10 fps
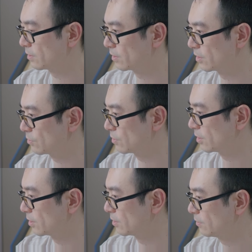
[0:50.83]

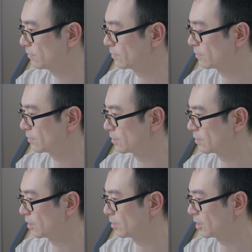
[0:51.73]
href. That's
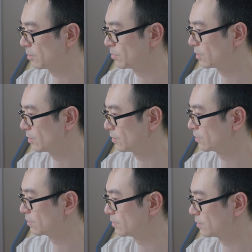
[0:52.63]

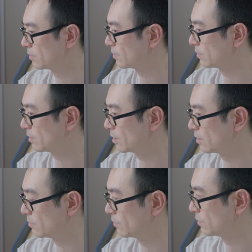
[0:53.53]
hyperlink
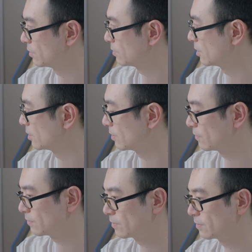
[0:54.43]
reference
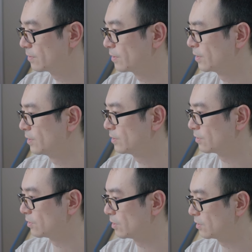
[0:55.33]
ref.
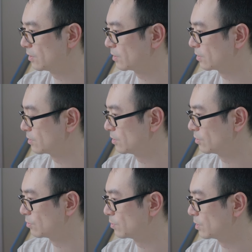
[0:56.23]
So this is going
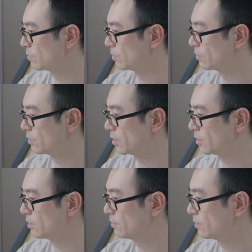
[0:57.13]
to be the
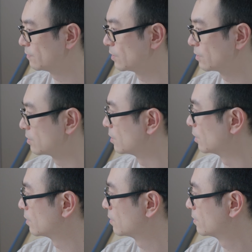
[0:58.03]
URL of this
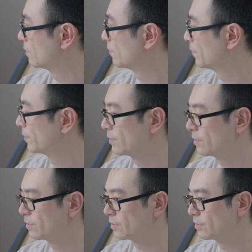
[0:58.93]
link.
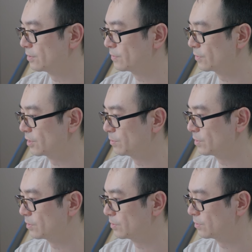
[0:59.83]
So for
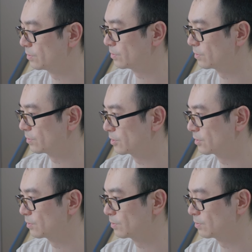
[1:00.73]
example,
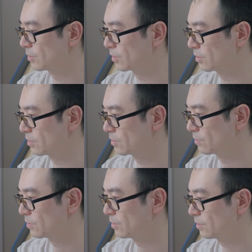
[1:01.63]
let's make an easy
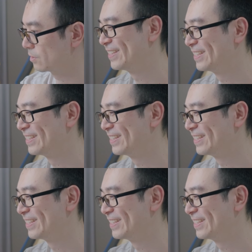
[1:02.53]
one.